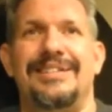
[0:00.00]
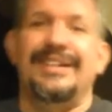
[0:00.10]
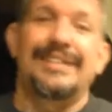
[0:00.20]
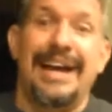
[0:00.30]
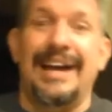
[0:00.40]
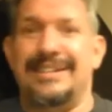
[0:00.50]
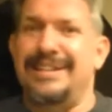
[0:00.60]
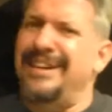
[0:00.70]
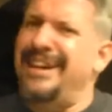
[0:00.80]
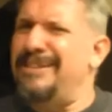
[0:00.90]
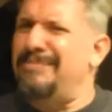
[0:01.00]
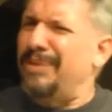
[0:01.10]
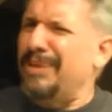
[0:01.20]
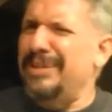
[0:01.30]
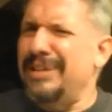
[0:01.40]
Dead Cat Day and
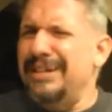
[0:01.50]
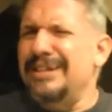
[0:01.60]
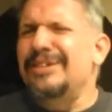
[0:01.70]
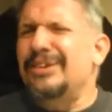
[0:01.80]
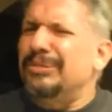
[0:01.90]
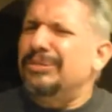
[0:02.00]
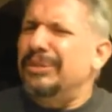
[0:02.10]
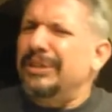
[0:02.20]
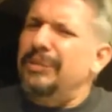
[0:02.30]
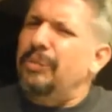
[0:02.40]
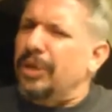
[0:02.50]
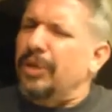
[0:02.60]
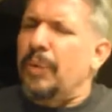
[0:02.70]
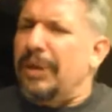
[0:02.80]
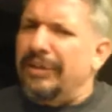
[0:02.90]
birthday don't really work
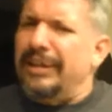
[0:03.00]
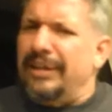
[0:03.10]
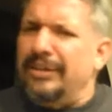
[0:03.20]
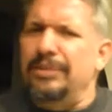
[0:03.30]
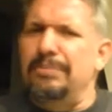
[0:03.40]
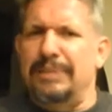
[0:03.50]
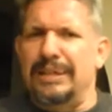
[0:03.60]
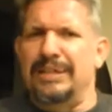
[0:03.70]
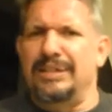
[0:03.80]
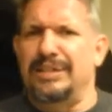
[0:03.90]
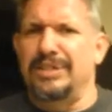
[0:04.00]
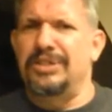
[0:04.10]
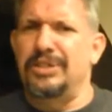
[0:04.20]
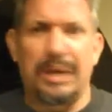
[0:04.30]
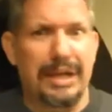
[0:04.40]
well together, but you
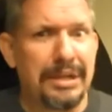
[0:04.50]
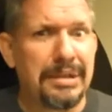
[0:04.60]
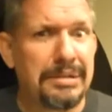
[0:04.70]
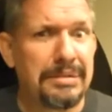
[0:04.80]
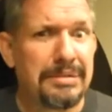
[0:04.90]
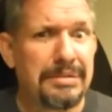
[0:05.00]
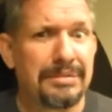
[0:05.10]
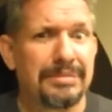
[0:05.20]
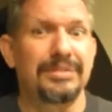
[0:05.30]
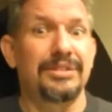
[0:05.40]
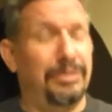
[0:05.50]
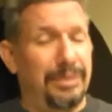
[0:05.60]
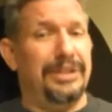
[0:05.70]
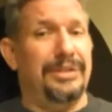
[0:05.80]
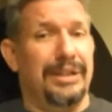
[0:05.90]
tried you
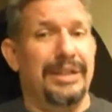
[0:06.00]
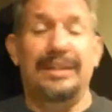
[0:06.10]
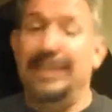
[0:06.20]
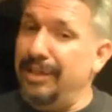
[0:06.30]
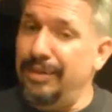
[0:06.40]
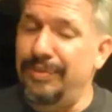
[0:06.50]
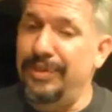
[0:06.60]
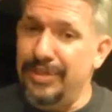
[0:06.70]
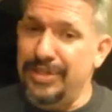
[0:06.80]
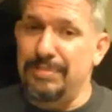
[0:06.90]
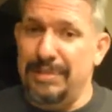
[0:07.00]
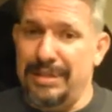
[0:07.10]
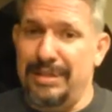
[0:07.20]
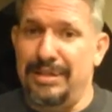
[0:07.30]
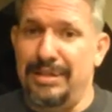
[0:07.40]
really tried. Thank you for your
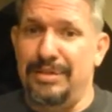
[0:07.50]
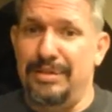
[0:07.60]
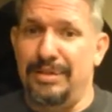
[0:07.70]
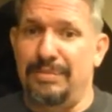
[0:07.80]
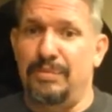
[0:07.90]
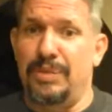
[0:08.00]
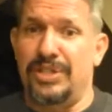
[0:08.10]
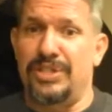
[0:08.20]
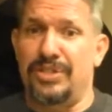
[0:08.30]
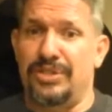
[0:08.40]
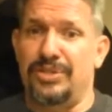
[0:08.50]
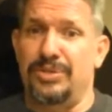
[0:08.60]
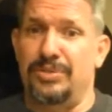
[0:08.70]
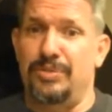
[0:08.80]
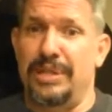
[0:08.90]
sympathy um, wishes
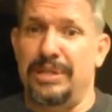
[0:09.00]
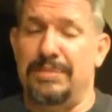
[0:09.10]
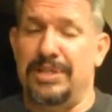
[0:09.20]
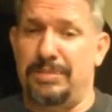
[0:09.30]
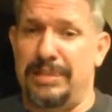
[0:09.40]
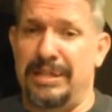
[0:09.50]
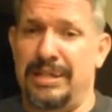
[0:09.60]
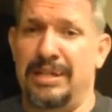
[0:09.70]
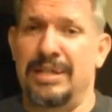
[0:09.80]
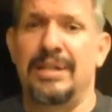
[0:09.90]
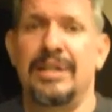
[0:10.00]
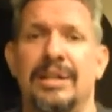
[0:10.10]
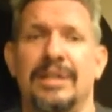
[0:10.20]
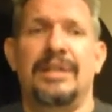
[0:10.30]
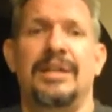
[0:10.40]
also with Mr. Big.
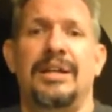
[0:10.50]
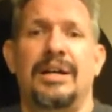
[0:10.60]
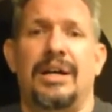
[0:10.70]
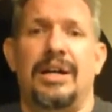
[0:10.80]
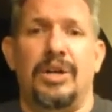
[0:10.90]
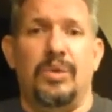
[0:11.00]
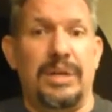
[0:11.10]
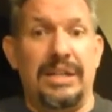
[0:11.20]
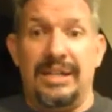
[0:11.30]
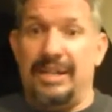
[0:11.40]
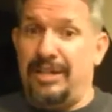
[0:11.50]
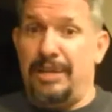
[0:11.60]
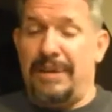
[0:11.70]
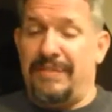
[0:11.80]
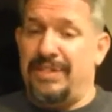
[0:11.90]
Uh, we ended
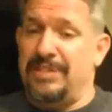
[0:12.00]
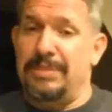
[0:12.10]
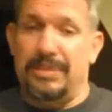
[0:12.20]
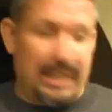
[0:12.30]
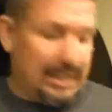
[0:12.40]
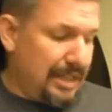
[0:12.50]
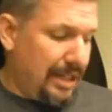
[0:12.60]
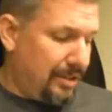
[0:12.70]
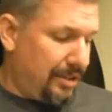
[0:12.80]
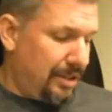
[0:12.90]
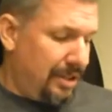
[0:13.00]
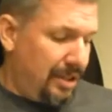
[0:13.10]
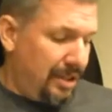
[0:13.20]
up having a small get together.